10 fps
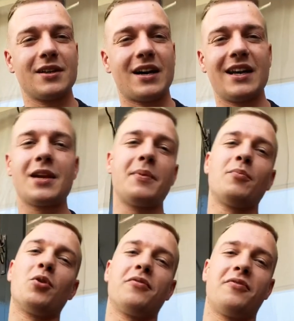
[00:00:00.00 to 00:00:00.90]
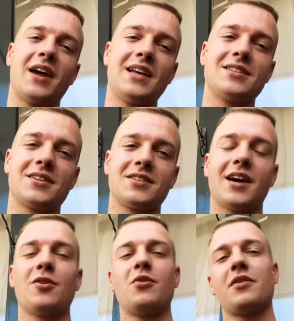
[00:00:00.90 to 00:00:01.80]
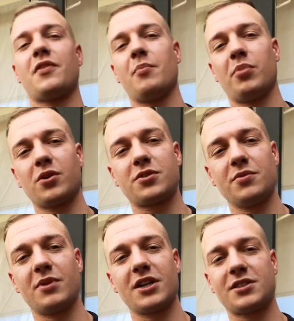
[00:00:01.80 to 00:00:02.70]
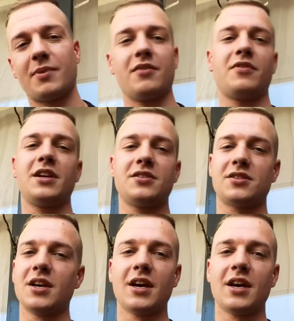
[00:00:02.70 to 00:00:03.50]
a little bit more veins, because I know if I bulk too much, my veins,